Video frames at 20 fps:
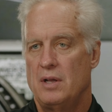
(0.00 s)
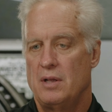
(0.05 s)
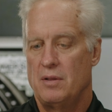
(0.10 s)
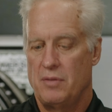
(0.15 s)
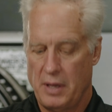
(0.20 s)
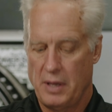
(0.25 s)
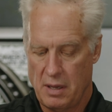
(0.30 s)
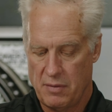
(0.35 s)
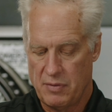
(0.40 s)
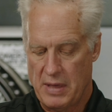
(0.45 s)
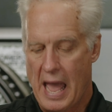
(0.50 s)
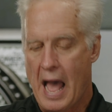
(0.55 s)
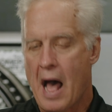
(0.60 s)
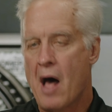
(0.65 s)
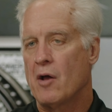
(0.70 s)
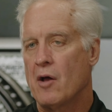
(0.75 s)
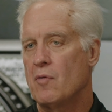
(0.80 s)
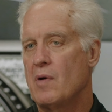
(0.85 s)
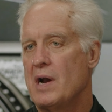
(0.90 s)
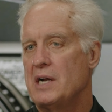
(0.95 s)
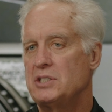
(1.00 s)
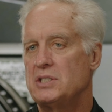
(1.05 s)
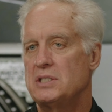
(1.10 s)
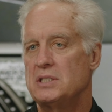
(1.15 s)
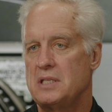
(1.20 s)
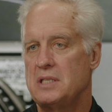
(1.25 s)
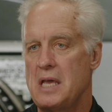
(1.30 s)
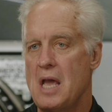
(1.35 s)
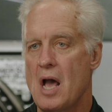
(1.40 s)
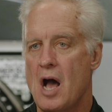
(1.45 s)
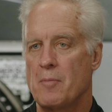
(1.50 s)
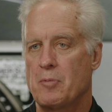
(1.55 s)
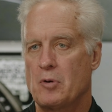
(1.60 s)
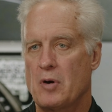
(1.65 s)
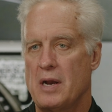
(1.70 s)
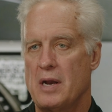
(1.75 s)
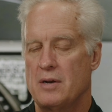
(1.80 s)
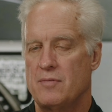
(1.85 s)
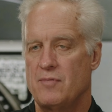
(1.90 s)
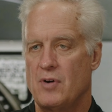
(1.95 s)
The Allen wrench is the
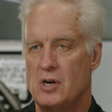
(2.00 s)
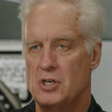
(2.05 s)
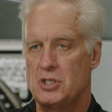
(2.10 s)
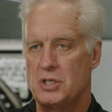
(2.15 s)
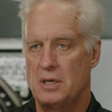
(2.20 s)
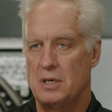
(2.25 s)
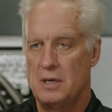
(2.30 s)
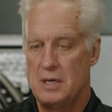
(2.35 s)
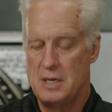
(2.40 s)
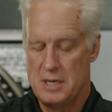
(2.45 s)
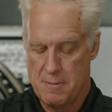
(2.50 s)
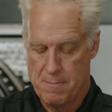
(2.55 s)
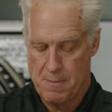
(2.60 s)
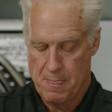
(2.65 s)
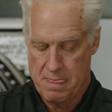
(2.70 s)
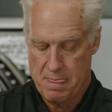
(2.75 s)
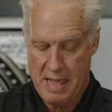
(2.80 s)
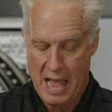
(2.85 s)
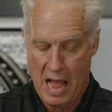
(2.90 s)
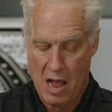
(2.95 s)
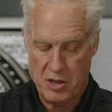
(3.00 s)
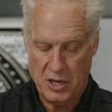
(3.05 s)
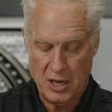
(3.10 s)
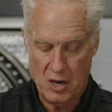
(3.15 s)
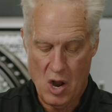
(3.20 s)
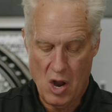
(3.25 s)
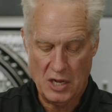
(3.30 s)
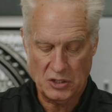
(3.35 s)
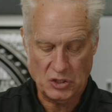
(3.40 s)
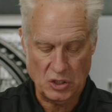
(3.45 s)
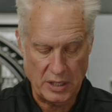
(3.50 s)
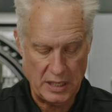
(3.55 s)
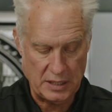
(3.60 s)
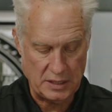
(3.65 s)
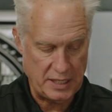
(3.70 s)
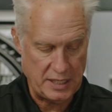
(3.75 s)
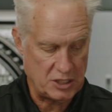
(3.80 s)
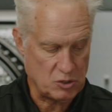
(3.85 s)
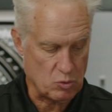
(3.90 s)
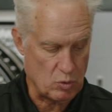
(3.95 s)
upgraded version. Now you can also get
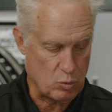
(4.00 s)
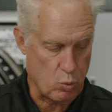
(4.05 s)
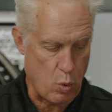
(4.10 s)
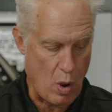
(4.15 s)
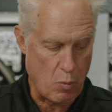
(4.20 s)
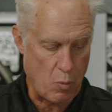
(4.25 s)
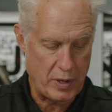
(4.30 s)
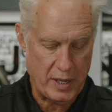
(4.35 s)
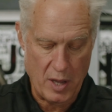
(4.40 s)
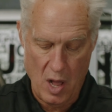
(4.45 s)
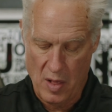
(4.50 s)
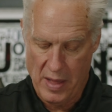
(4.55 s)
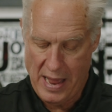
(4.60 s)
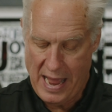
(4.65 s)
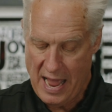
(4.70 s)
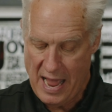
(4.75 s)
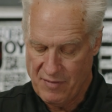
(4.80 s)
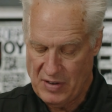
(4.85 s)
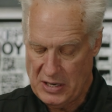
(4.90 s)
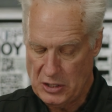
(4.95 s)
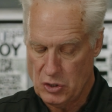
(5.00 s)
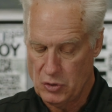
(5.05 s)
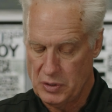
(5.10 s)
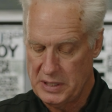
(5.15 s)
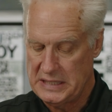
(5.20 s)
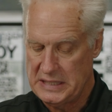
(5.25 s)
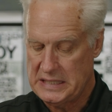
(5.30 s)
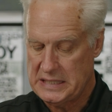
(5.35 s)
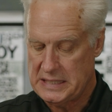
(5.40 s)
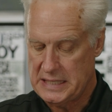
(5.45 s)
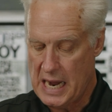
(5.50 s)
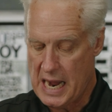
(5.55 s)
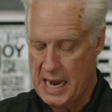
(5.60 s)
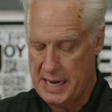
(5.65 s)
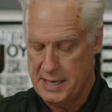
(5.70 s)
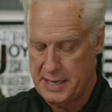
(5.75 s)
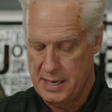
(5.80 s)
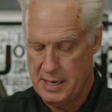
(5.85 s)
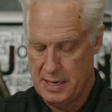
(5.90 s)
these with what we call a heavy duty stud.